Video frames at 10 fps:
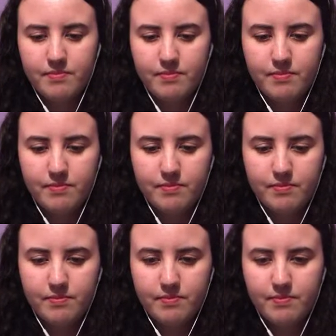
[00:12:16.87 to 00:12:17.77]

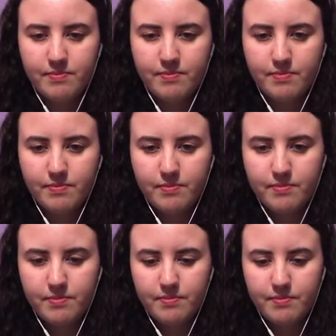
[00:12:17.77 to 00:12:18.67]

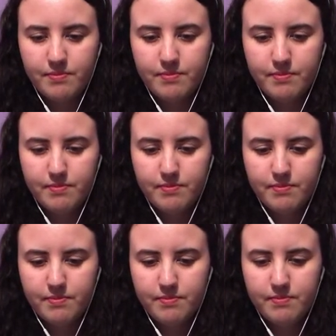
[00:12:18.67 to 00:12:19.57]

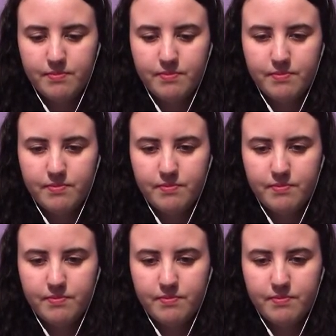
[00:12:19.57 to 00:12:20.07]
(silent)